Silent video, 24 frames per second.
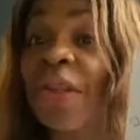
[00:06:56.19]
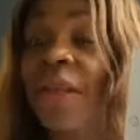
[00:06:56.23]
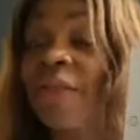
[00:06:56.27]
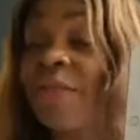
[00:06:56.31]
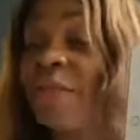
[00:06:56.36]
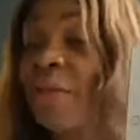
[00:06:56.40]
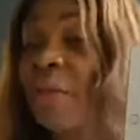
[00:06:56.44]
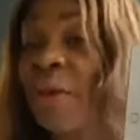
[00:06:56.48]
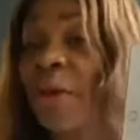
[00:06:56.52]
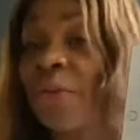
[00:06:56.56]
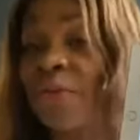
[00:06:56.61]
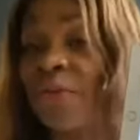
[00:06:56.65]

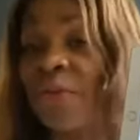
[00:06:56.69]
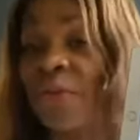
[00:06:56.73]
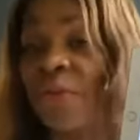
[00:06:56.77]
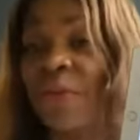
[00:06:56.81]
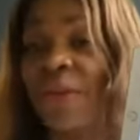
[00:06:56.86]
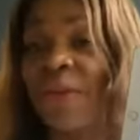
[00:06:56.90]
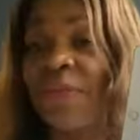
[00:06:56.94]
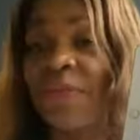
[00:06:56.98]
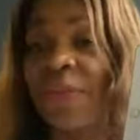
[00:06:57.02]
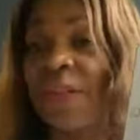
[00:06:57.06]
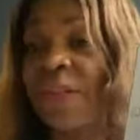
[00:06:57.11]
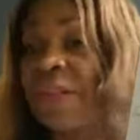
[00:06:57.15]
So after
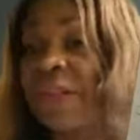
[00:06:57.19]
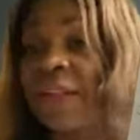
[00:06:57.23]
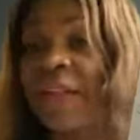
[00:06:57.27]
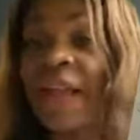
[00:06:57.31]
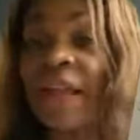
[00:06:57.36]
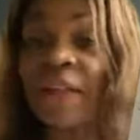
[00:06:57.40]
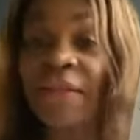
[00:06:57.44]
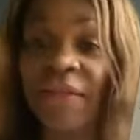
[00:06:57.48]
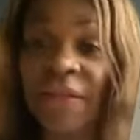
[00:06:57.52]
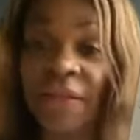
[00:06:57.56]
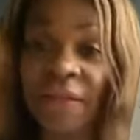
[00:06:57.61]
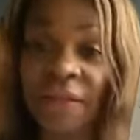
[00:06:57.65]
we've done an
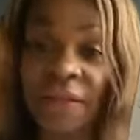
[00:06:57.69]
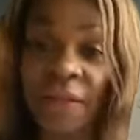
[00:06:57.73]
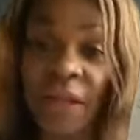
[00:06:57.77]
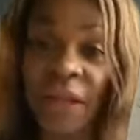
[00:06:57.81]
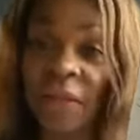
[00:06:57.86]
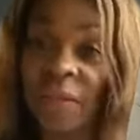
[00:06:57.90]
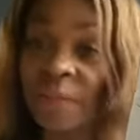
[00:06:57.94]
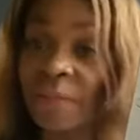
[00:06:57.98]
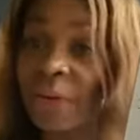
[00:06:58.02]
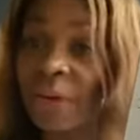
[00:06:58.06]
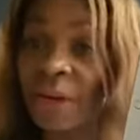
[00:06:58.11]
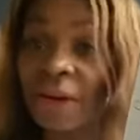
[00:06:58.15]

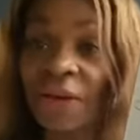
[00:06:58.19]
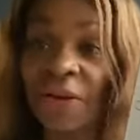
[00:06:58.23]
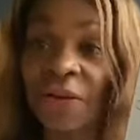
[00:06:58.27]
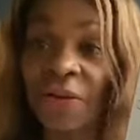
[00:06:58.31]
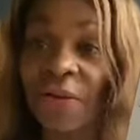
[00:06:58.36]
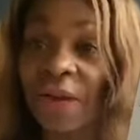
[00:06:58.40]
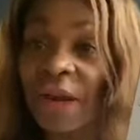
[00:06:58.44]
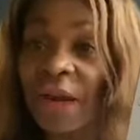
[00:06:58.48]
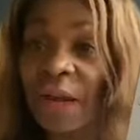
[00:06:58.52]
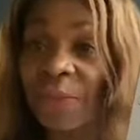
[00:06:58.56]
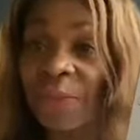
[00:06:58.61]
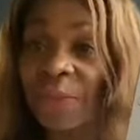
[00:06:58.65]
exercise
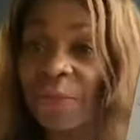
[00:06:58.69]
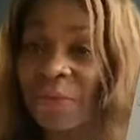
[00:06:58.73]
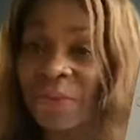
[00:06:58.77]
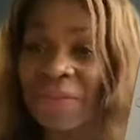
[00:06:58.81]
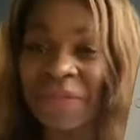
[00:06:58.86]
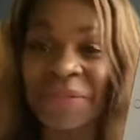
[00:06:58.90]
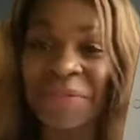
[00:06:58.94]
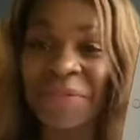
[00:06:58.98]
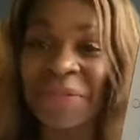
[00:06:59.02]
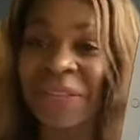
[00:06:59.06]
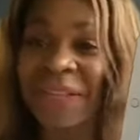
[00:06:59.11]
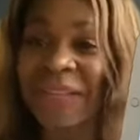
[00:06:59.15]
program or
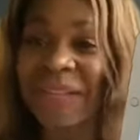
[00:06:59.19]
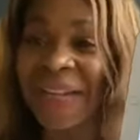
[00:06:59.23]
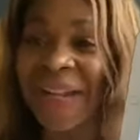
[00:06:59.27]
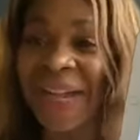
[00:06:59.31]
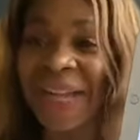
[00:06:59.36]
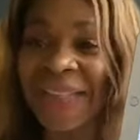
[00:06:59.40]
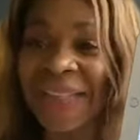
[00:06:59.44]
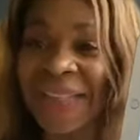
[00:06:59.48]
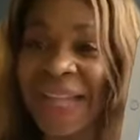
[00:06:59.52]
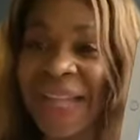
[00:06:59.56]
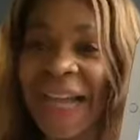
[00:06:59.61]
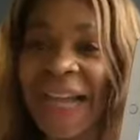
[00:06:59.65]
something
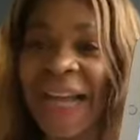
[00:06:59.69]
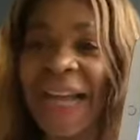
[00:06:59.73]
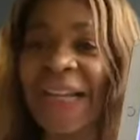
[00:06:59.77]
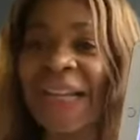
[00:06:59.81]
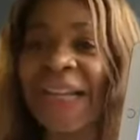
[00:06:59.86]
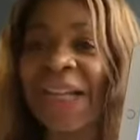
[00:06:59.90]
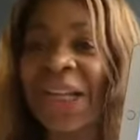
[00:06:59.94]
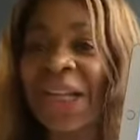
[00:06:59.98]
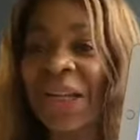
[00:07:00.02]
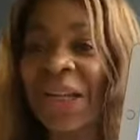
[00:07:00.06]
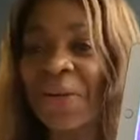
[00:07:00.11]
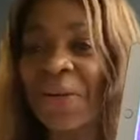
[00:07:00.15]
like that,
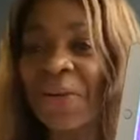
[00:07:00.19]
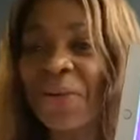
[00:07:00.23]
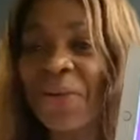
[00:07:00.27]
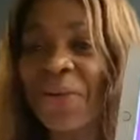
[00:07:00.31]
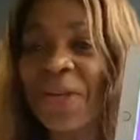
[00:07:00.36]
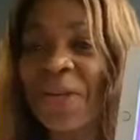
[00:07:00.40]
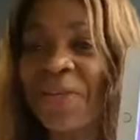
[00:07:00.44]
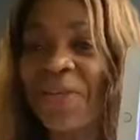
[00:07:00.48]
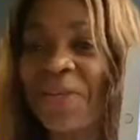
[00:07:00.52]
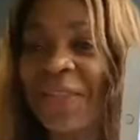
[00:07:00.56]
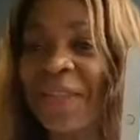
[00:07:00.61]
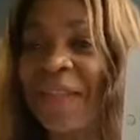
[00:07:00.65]

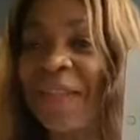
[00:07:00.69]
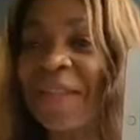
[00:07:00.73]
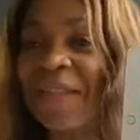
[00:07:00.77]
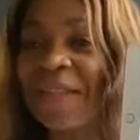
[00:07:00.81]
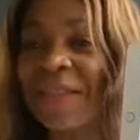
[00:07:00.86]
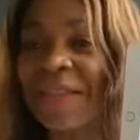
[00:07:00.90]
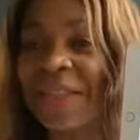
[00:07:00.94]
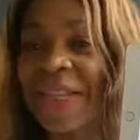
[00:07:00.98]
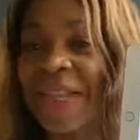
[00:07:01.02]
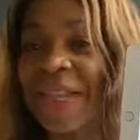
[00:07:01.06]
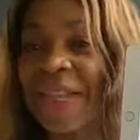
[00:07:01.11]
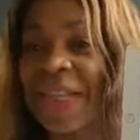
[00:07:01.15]
all of
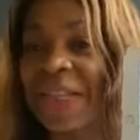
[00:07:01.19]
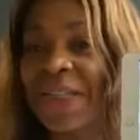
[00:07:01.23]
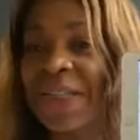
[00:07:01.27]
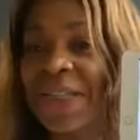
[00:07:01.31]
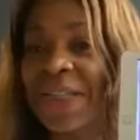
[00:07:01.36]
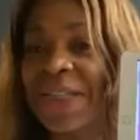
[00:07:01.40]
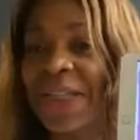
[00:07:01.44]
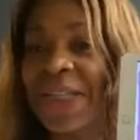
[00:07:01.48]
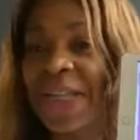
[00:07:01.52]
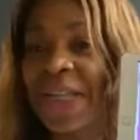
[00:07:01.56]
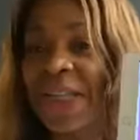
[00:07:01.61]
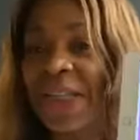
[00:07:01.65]
these
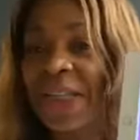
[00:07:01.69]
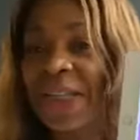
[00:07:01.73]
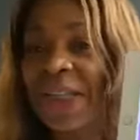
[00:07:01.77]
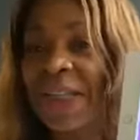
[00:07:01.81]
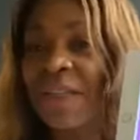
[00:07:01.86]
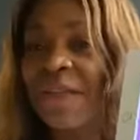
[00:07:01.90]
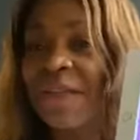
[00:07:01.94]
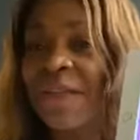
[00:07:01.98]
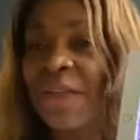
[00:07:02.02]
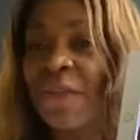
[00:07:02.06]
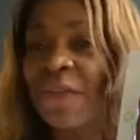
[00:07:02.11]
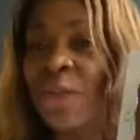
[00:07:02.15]
things,
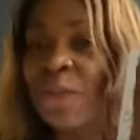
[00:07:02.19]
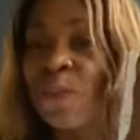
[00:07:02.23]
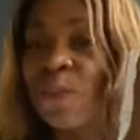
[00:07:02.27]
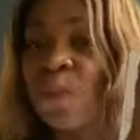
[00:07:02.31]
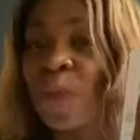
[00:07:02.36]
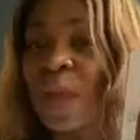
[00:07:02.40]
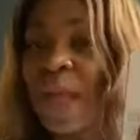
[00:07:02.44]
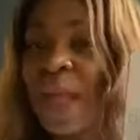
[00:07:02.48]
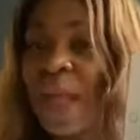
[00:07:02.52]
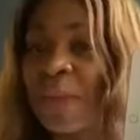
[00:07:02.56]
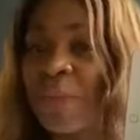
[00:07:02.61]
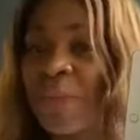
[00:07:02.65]
this is
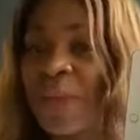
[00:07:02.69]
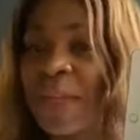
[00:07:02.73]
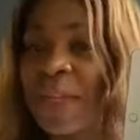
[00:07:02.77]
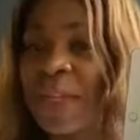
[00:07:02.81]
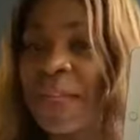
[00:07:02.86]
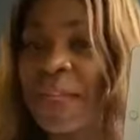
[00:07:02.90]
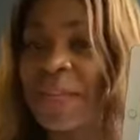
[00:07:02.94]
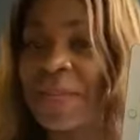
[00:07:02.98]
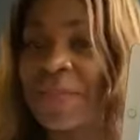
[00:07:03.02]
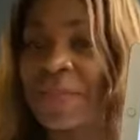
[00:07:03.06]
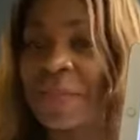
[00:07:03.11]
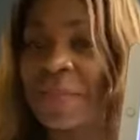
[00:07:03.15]
where we
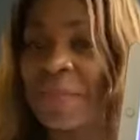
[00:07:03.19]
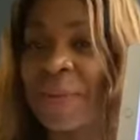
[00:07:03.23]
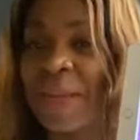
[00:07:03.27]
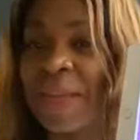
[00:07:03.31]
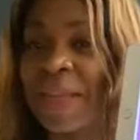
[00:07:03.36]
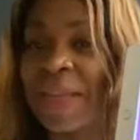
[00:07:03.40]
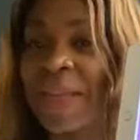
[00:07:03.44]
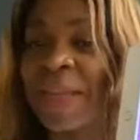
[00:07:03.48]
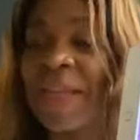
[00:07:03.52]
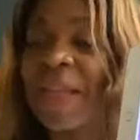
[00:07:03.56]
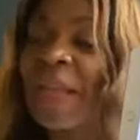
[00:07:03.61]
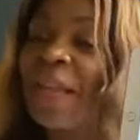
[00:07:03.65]
need to
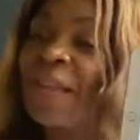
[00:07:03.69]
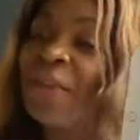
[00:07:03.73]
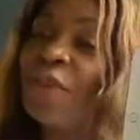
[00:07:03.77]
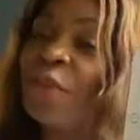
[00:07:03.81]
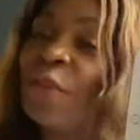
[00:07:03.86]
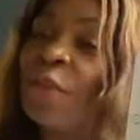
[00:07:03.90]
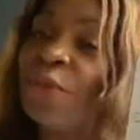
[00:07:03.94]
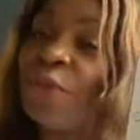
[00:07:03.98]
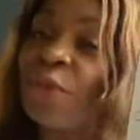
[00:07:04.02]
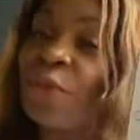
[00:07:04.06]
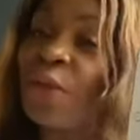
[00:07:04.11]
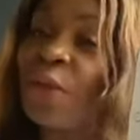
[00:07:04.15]
be. So
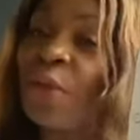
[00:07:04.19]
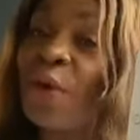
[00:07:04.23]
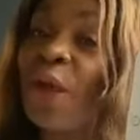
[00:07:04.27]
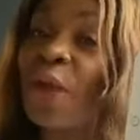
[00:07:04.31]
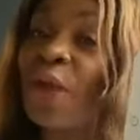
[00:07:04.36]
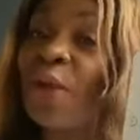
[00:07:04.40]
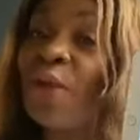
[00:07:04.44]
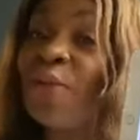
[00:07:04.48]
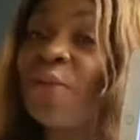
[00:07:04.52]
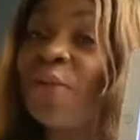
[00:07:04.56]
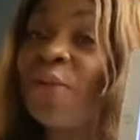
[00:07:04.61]
if you're over